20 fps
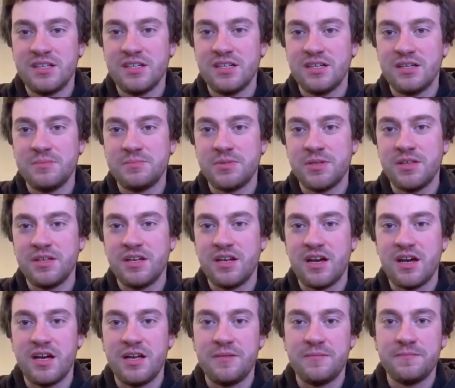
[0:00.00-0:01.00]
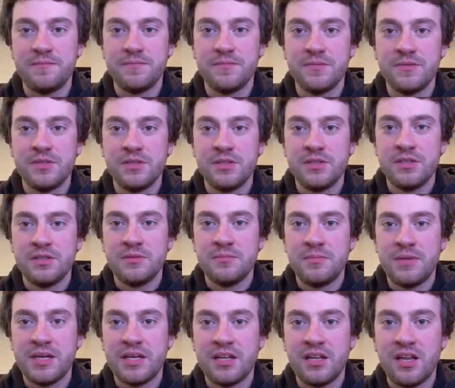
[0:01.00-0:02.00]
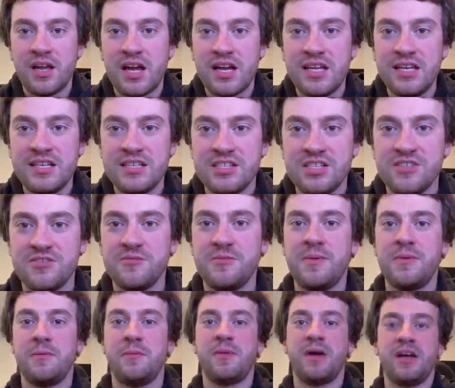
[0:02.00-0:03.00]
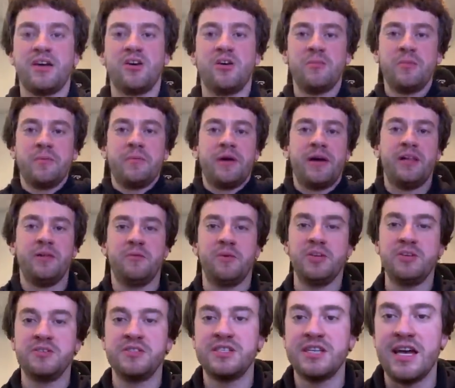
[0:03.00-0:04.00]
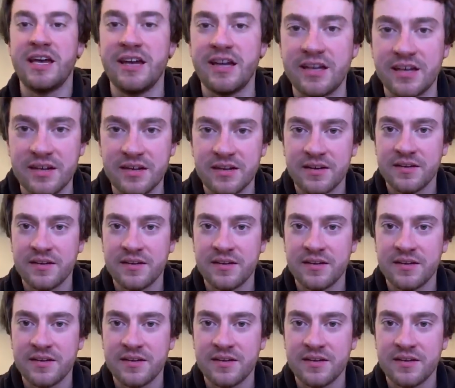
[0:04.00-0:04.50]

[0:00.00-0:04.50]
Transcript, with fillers: Uh, probably not. Make it a lot easier for people buying OpenPilot. What are you saying?